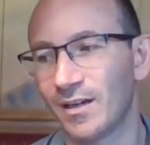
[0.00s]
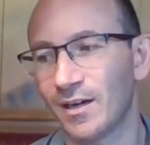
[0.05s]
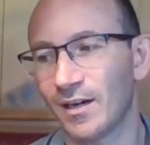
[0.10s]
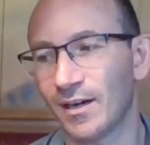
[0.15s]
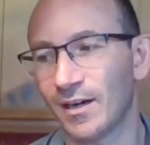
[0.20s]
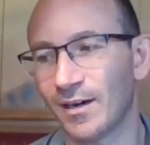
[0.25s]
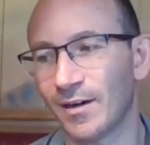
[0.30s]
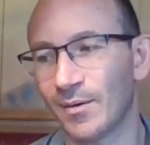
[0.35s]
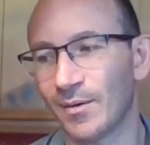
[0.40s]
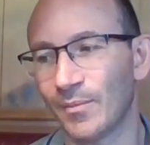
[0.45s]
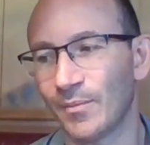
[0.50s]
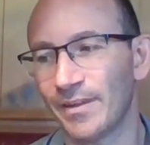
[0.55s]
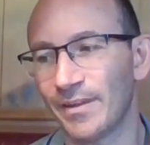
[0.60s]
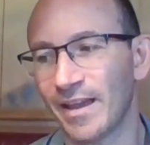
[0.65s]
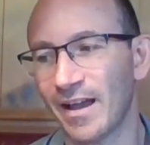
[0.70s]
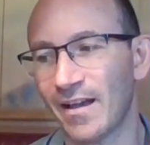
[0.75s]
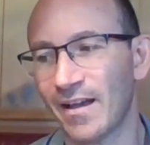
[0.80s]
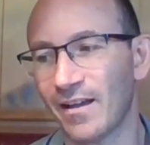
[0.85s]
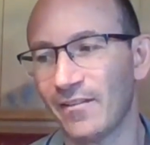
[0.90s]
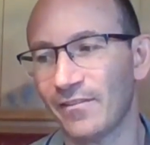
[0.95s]

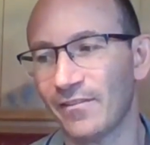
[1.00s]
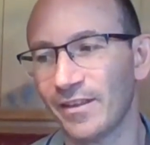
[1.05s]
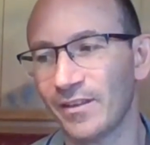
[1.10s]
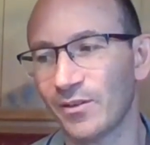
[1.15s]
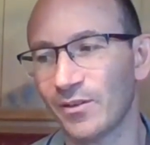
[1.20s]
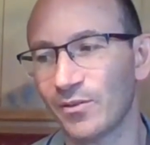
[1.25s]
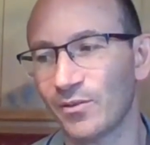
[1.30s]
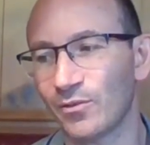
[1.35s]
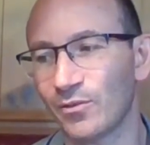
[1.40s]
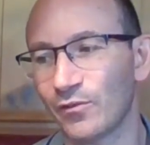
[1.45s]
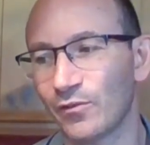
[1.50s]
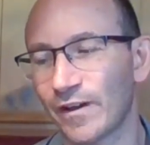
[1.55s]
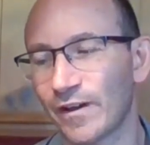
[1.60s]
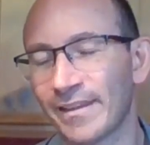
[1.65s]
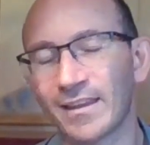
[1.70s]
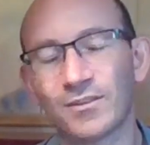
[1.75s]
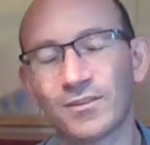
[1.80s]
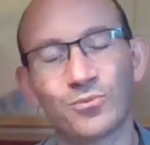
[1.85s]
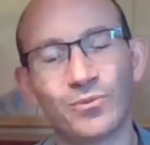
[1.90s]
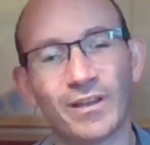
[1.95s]
Yeah, I think the fact
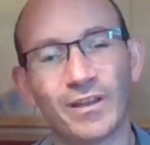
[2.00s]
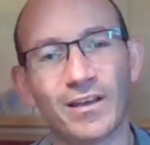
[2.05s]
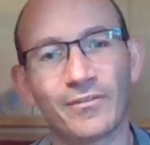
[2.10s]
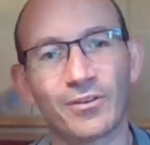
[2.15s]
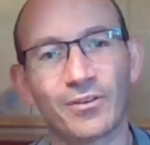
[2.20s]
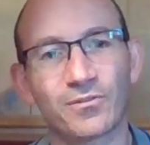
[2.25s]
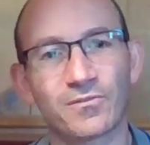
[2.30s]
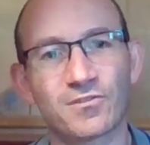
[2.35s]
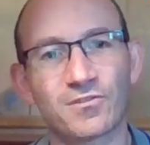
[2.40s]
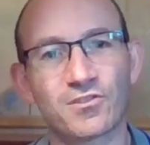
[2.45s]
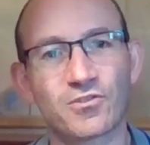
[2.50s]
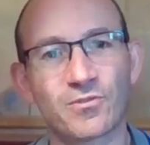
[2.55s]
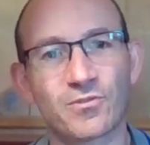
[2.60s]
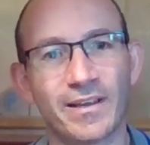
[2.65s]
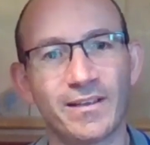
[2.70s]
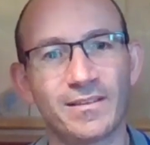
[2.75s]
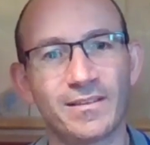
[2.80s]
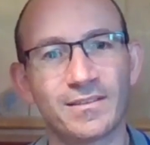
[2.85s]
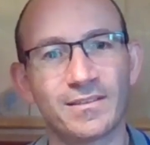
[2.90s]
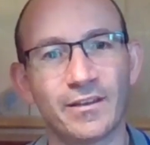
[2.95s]
that we have a
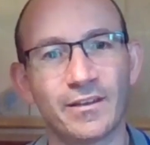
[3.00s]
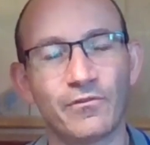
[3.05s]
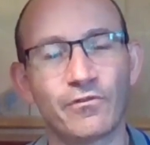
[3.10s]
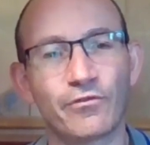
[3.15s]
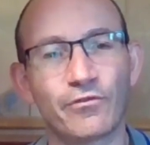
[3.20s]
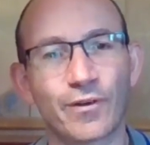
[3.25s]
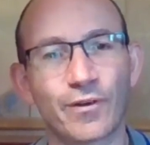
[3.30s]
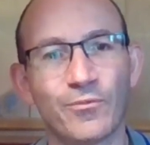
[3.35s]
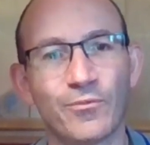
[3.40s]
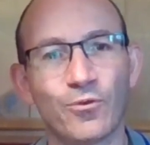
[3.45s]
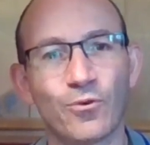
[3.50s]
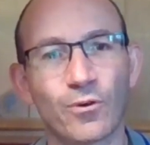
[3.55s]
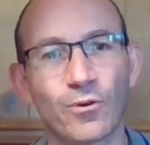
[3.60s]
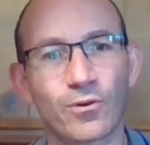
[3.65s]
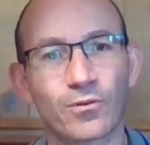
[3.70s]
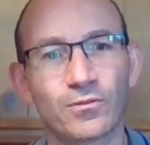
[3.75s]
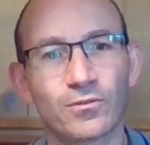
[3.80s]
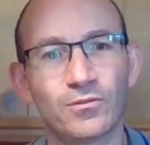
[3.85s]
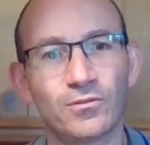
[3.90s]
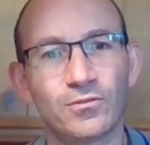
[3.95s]
constraint and
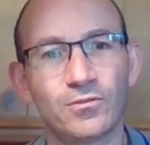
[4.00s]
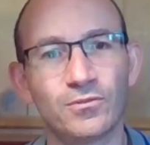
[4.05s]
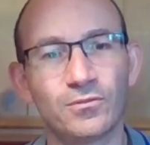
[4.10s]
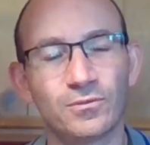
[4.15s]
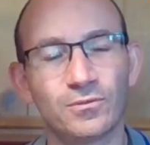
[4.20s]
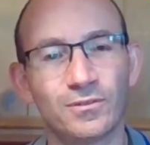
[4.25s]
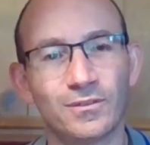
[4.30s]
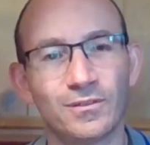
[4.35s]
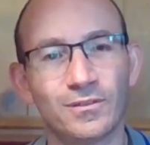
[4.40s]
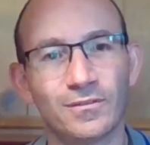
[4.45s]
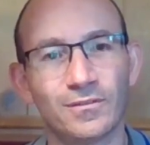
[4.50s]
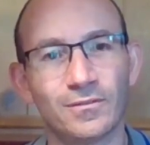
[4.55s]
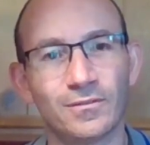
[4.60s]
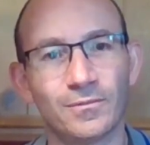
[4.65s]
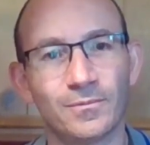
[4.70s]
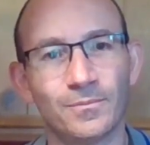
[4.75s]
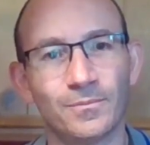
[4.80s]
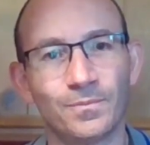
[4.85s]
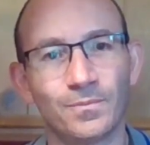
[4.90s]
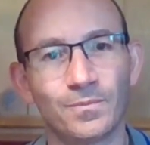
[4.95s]
framework due to
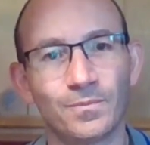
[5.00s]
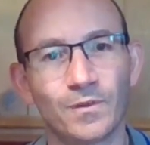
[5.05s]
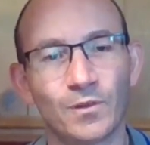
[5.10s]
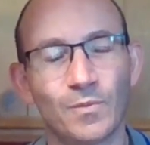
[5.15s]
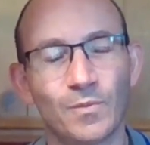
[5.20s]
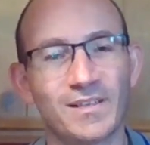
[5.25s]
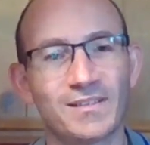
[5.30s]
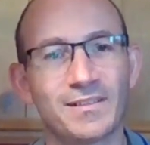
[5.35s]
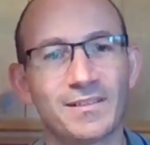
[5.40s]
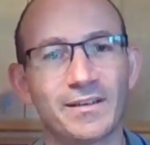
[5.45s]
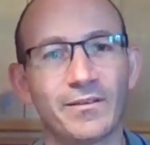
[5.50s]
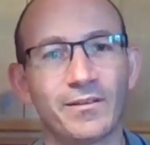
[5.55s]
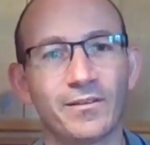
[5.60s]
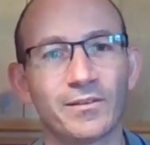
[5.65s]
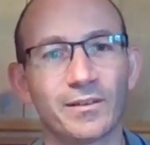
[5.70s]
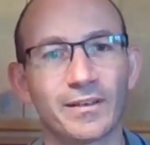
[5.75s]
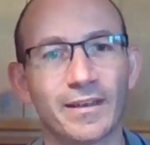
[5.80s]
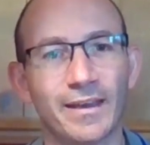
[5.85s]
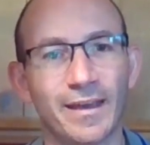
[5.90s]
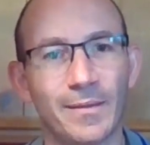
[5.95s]
the material on
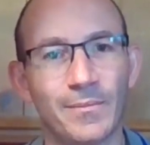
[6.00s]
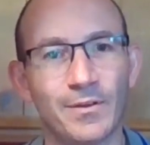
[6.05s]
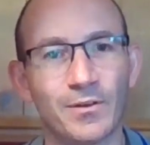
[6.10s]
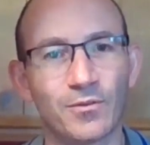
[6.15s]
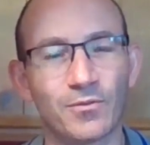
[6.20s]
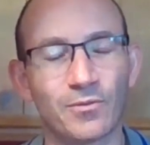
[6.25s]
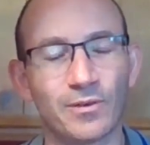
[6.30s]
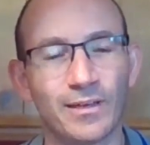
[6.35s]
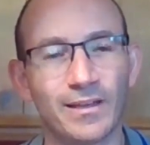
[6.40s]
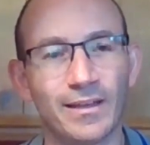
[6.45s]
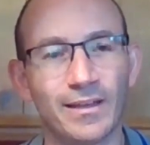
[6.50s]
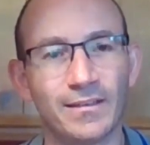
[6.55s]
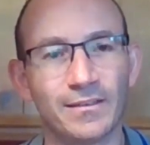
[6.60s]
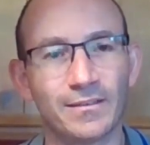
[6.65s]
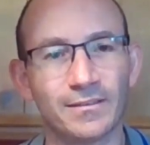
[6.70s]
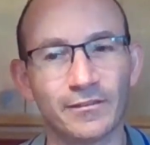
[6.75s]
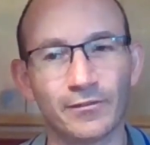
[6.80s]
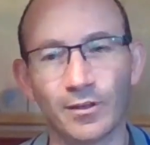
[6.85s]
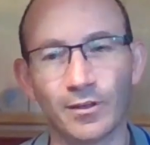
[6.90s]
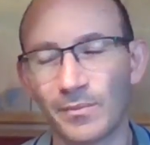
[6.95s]
the game and we late
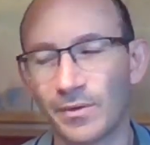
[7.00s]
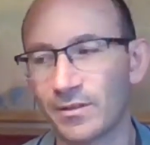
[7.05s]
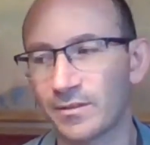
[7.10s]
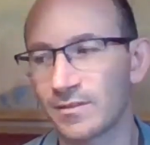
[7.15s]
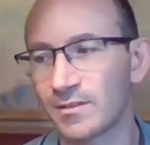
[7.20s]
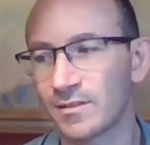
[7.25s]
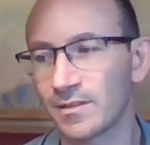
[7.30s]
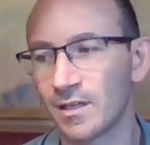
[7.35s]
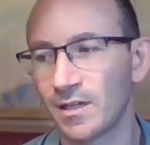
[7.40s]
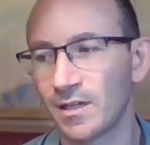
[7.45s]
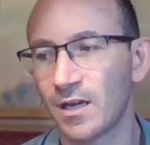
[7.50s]
on development,